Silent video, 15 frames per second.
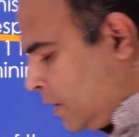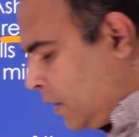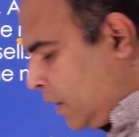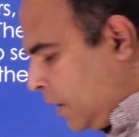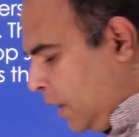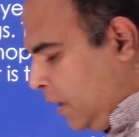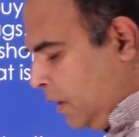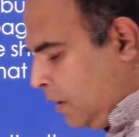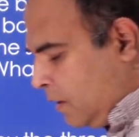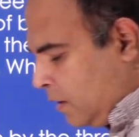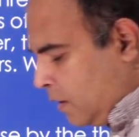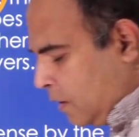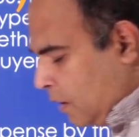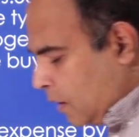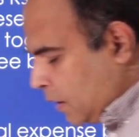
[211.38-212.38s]
is the key
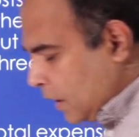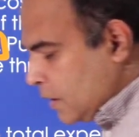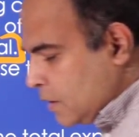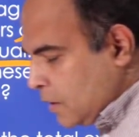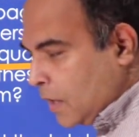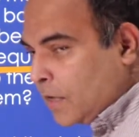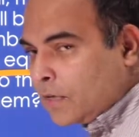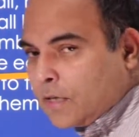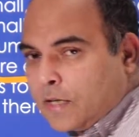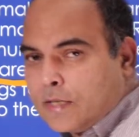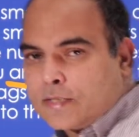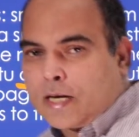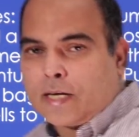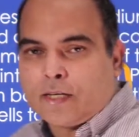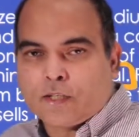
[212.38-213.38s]
construct
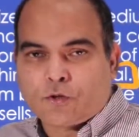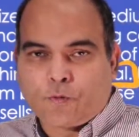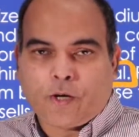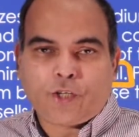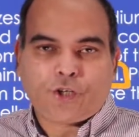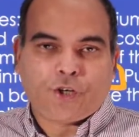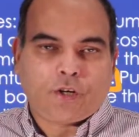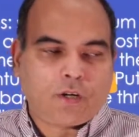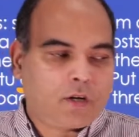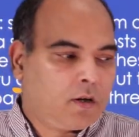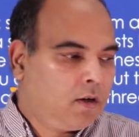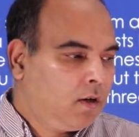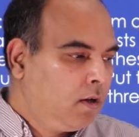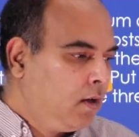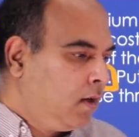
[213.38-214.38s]
inside this question.
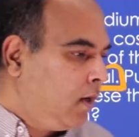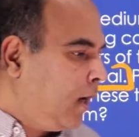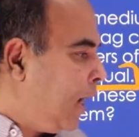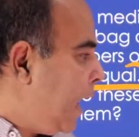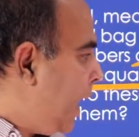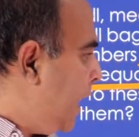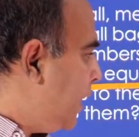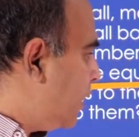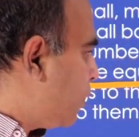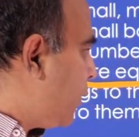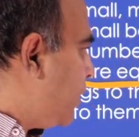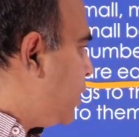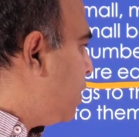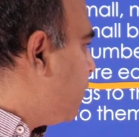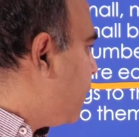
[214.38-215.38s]
And the
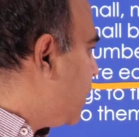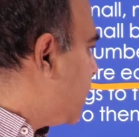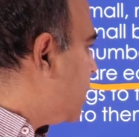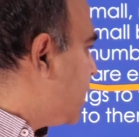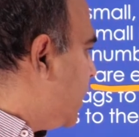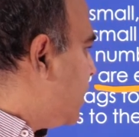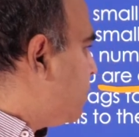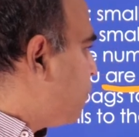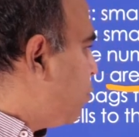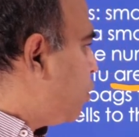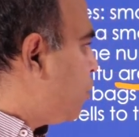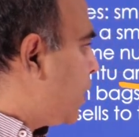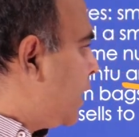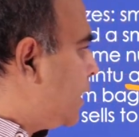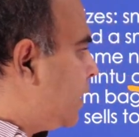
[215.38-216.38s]
question further says,
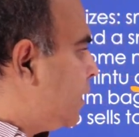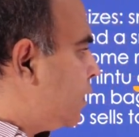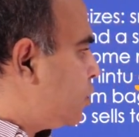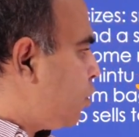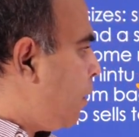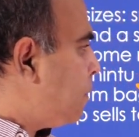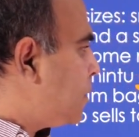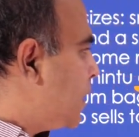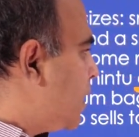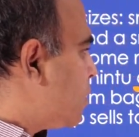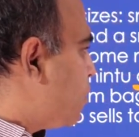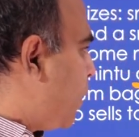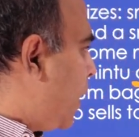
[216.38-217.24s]
put together the shop sells